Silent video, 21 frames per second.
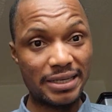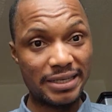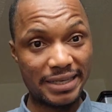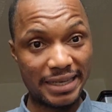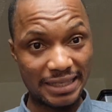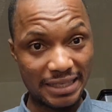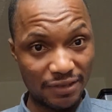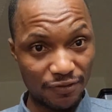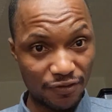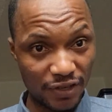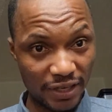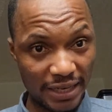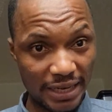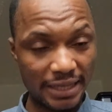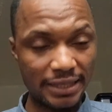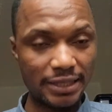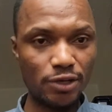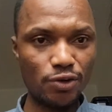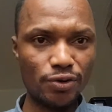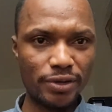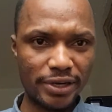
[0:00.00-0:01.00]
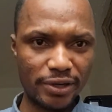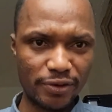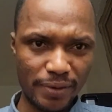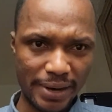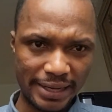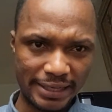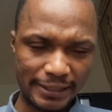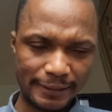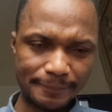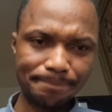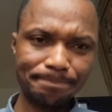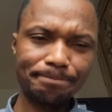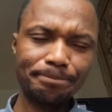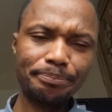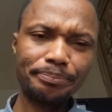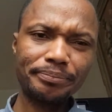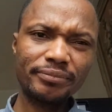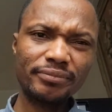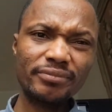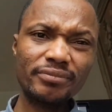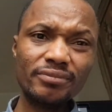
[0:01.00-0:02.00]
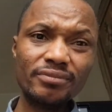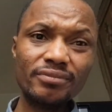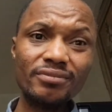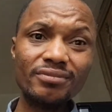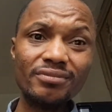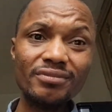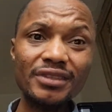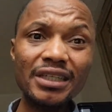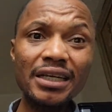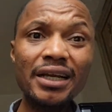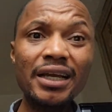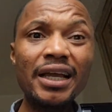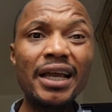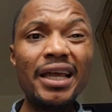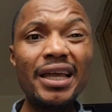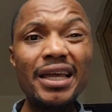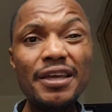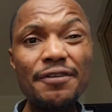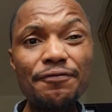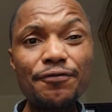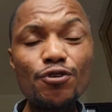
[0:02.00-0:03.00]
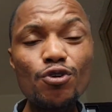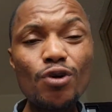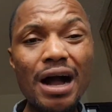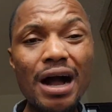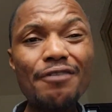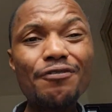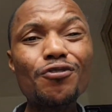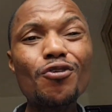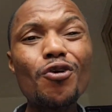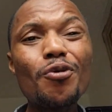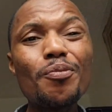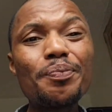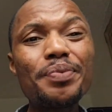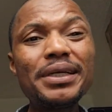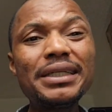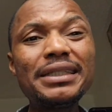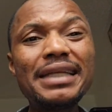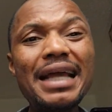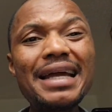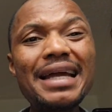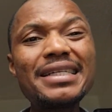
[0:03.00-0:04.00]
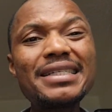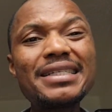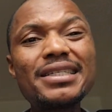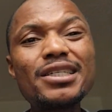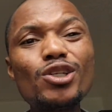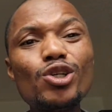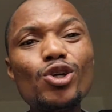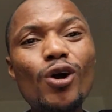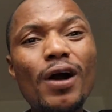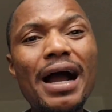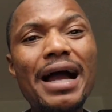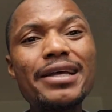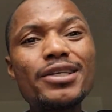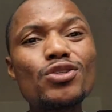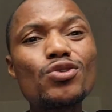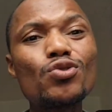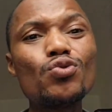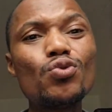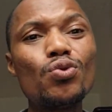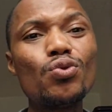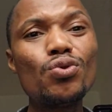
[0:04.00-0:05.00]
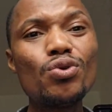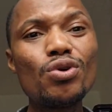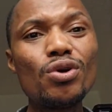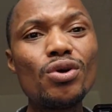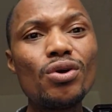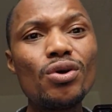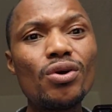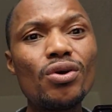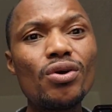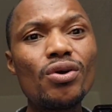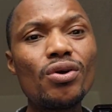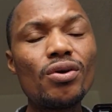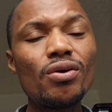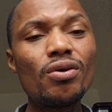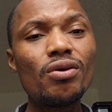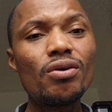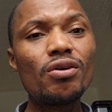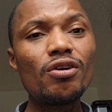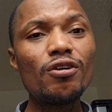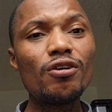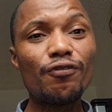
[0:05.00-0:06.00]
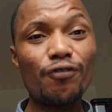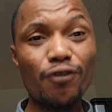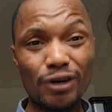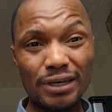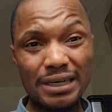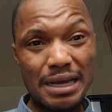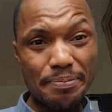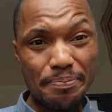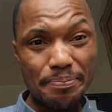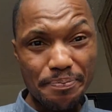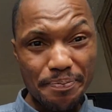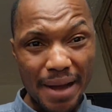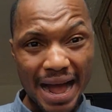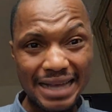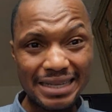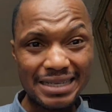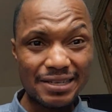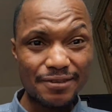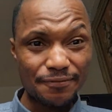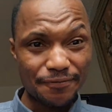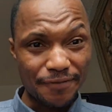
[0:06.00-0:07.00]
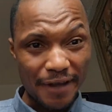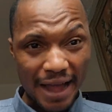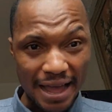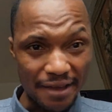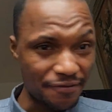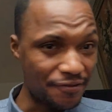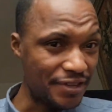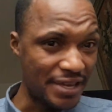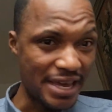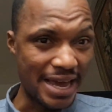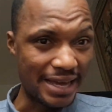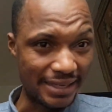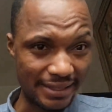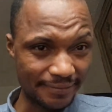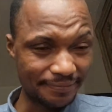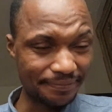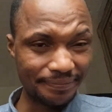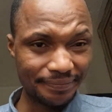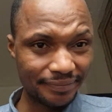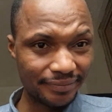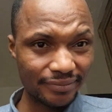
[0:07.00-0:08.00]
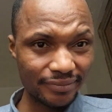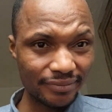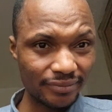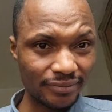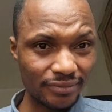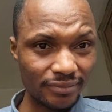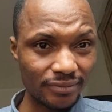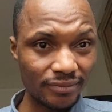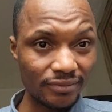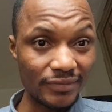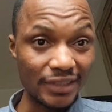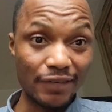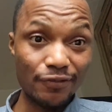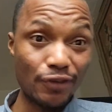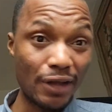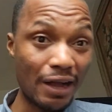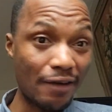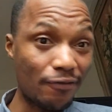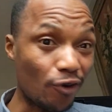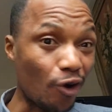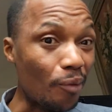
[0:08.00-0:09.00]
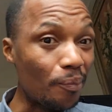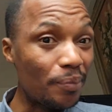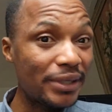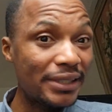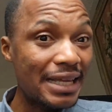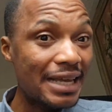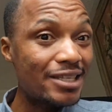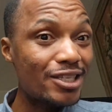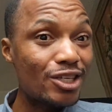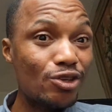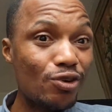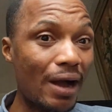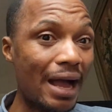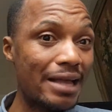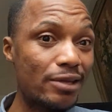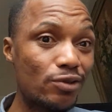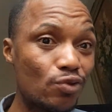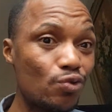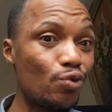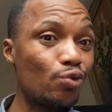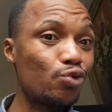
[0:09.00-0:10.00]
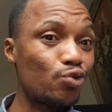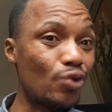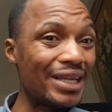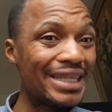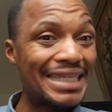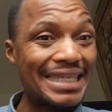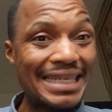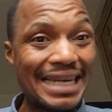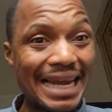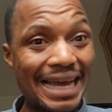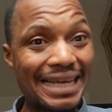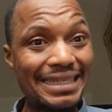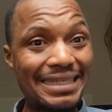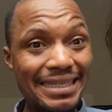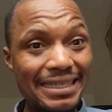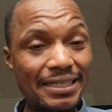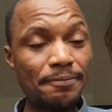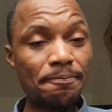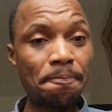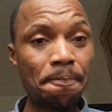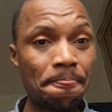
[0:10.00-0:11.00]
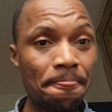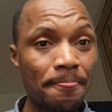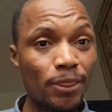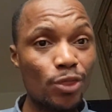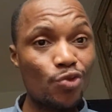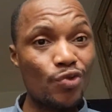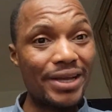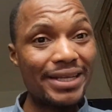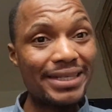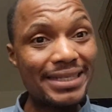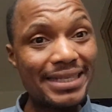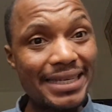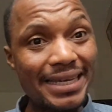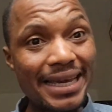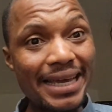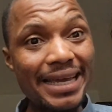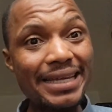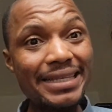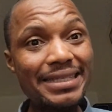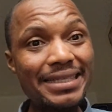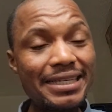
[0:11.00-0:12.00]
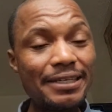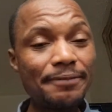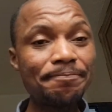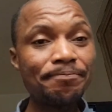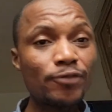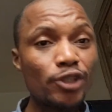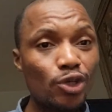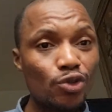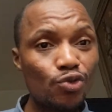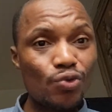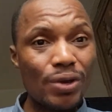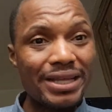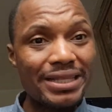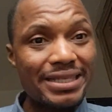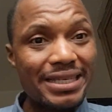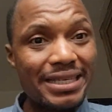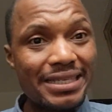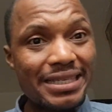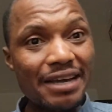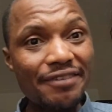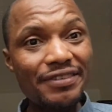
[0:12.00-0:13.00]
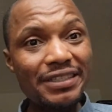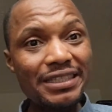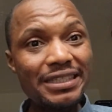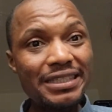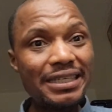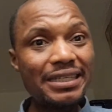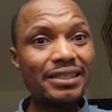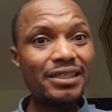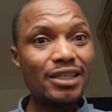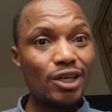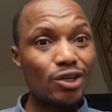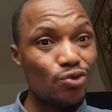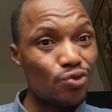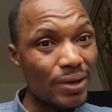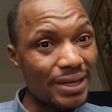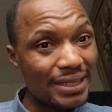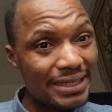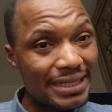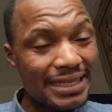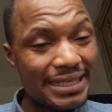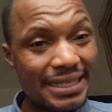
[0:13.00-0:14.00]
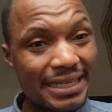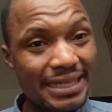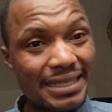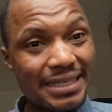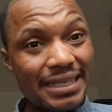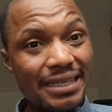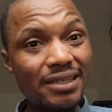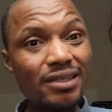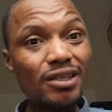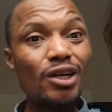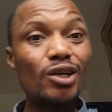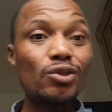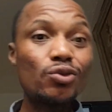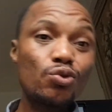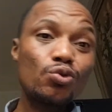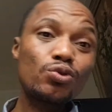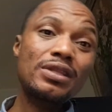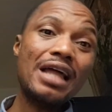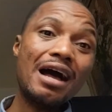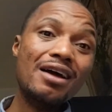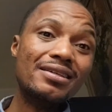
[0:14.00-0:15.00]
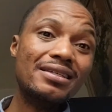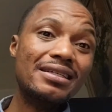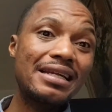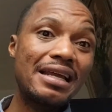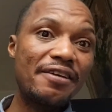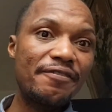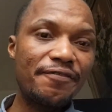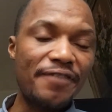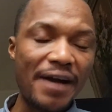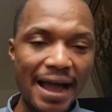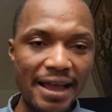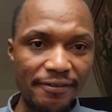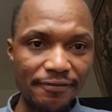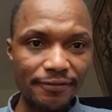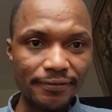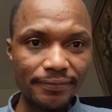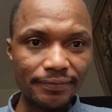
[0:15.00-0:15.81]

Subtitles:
Certificate, they will request. If you have completed senior high school for the past 5 years, if you have completed senior high school 2019, 2018, 2017, 2016, 2005,